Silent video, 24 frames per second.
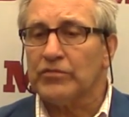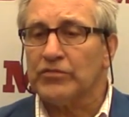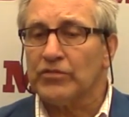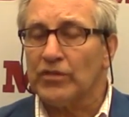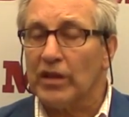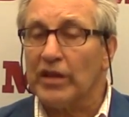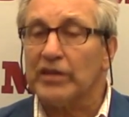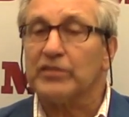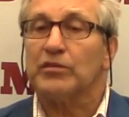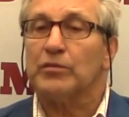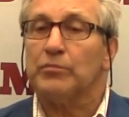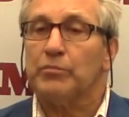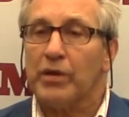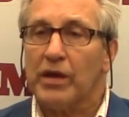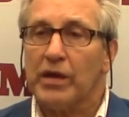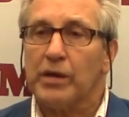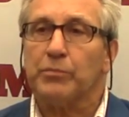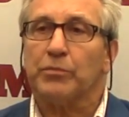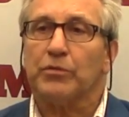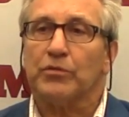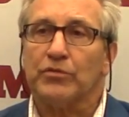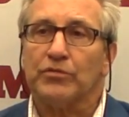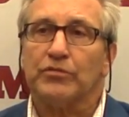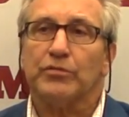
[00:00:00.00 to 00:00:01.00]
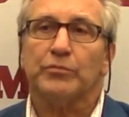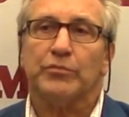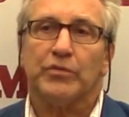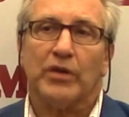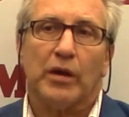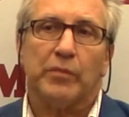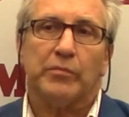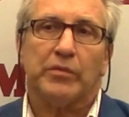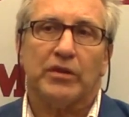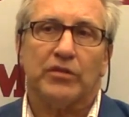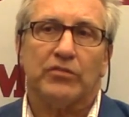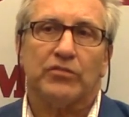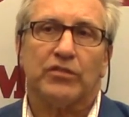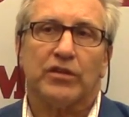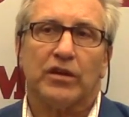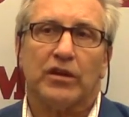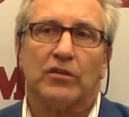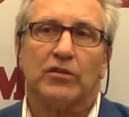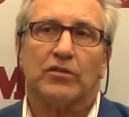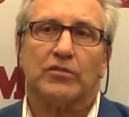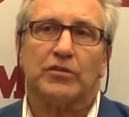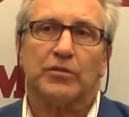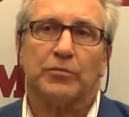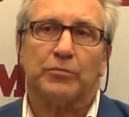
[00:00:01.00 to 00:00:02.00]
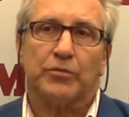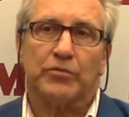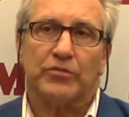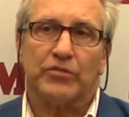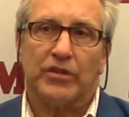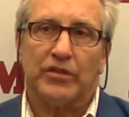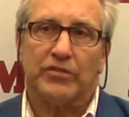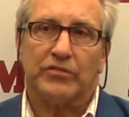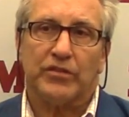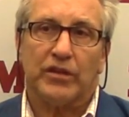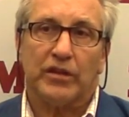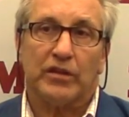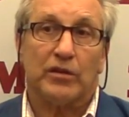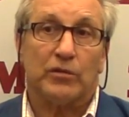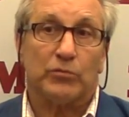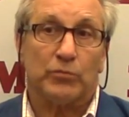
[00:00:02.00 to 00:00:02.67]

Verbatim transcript: selected papers from Diabetes Care to present data